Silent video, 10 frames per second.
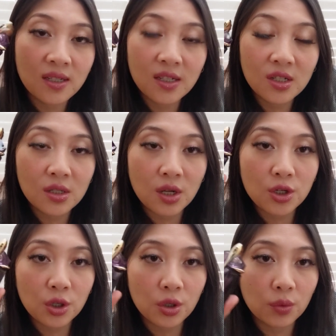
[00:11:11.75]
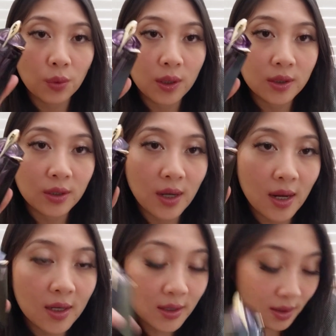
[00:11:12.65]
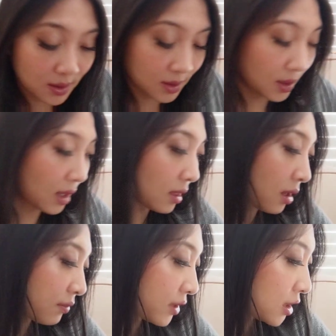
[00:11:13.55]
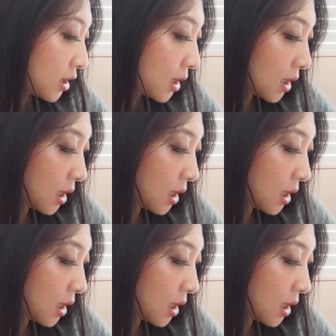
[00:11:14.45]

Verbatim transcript: This is such a good one, you guys. I love it.